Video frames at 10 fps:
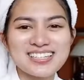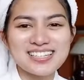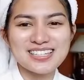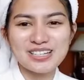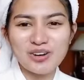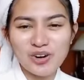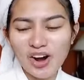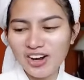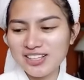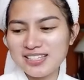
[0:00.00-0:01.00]
let's go
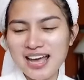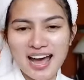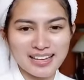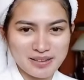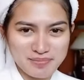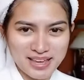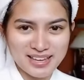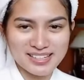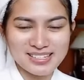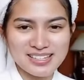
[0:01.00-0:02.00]
on sa aking base.